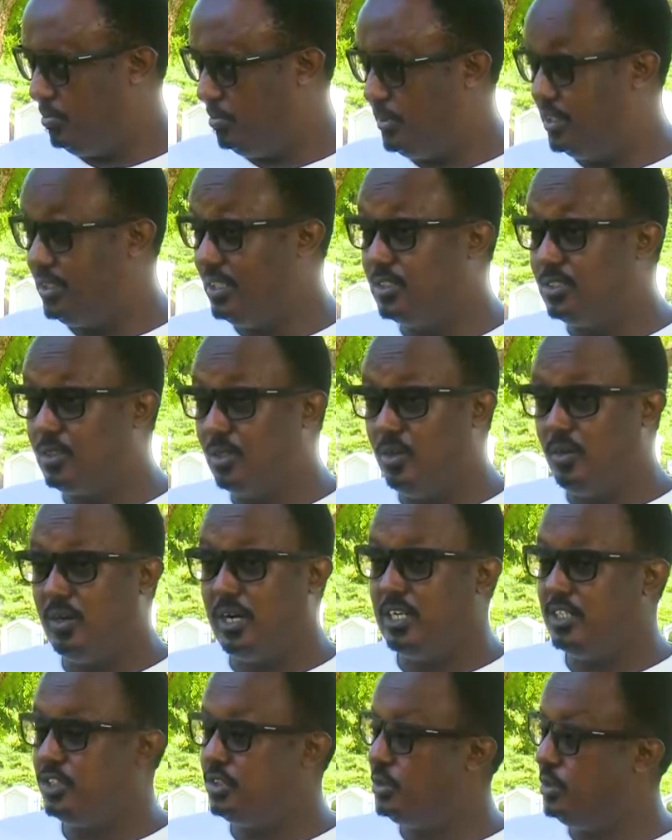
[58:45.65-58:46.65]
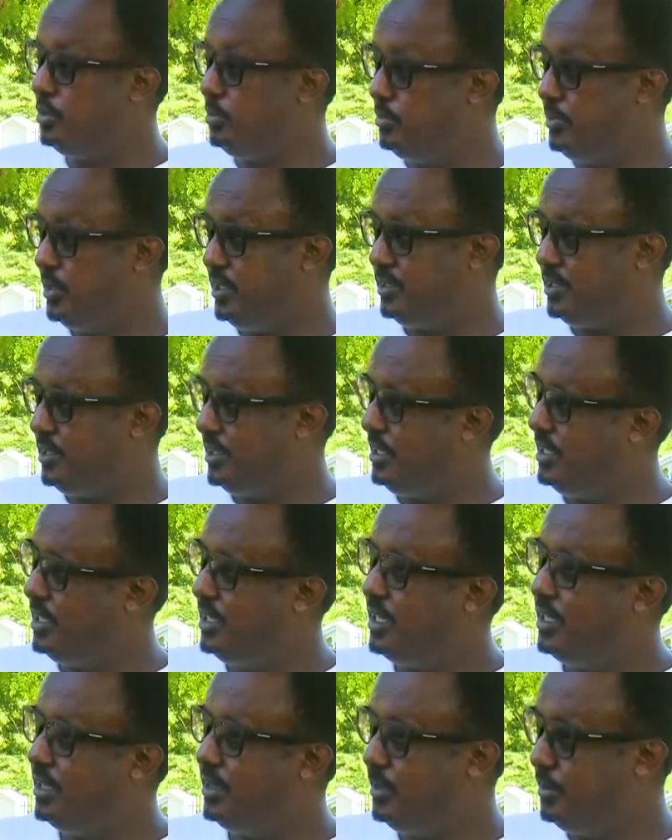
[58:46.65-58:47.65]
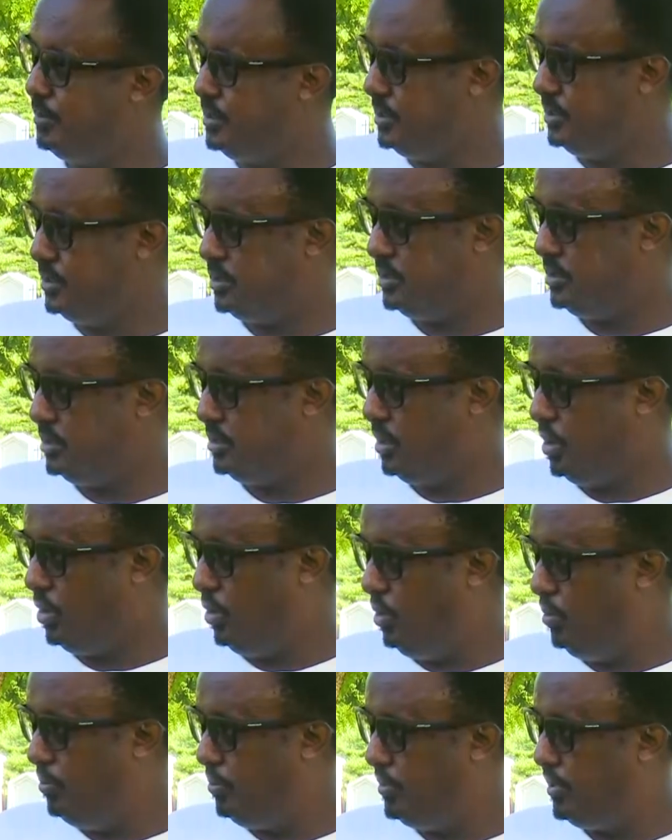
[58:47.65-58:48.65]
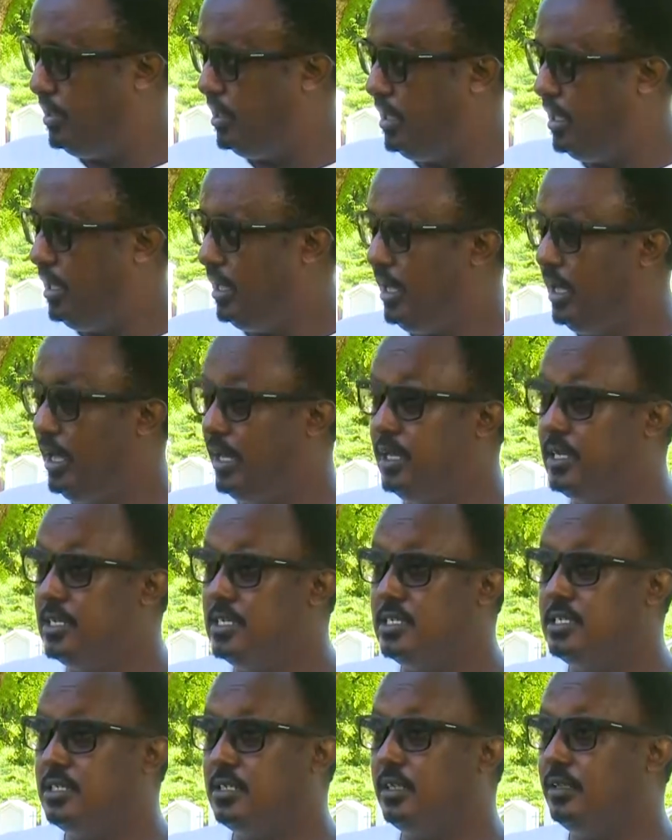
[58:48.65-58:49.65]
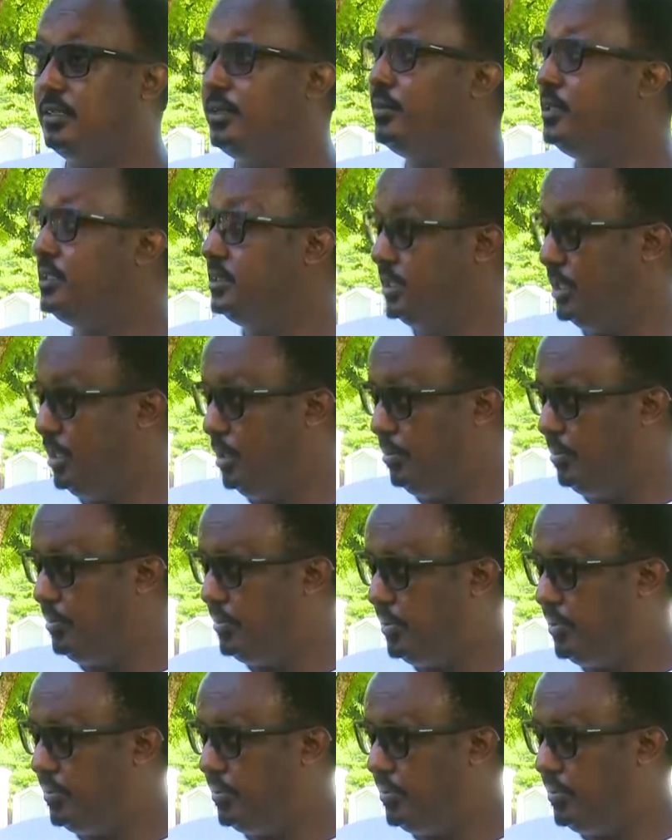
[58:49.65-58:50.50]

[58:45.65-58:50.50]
But as long as you're breathing, there is hope and there is help.